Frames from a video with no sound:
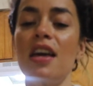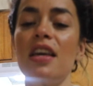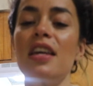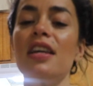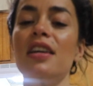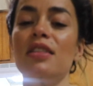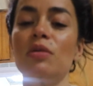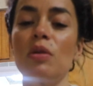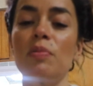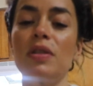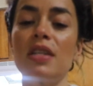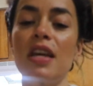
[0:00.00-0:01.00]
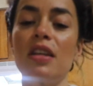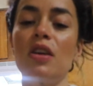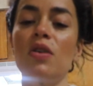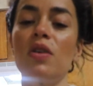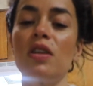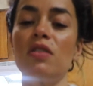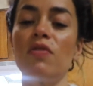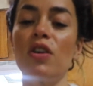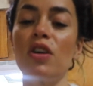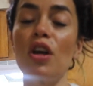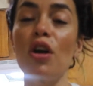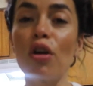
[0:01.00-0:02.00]
eat a sweet potato. It's
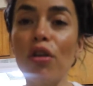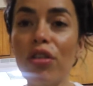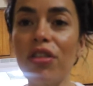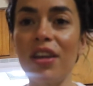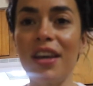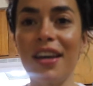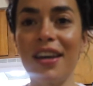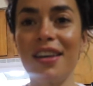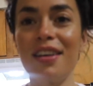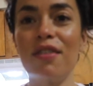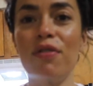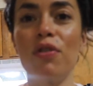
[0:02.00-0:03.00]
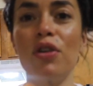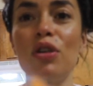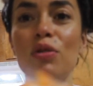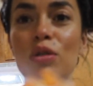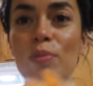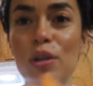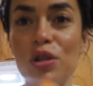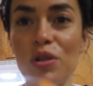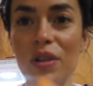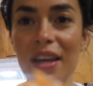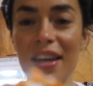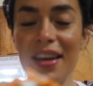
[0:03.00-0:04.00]
very earthing for you
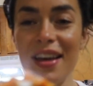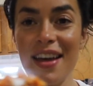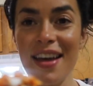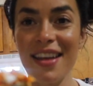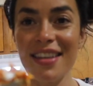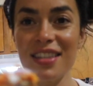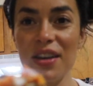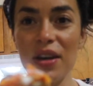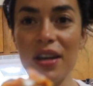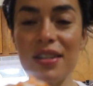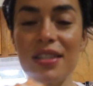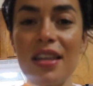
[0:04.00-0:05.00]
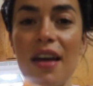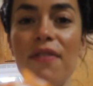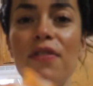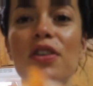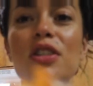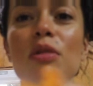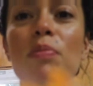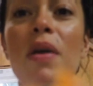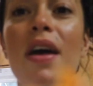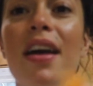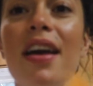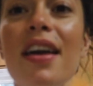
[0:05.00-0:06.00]
spiritually. So here's that first
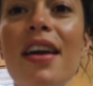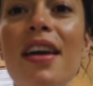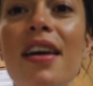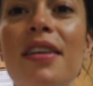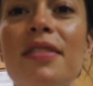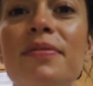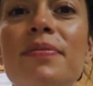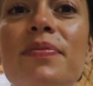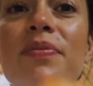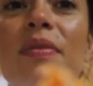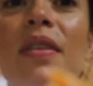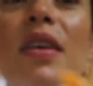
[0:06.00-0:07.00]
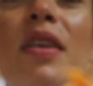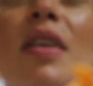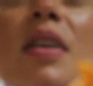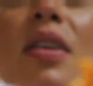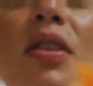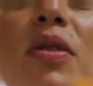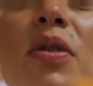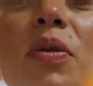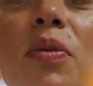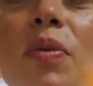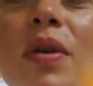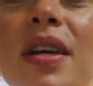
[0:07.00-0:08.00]
bite. Don't know
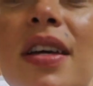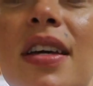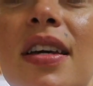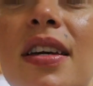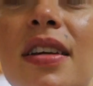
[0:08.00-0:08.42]
why.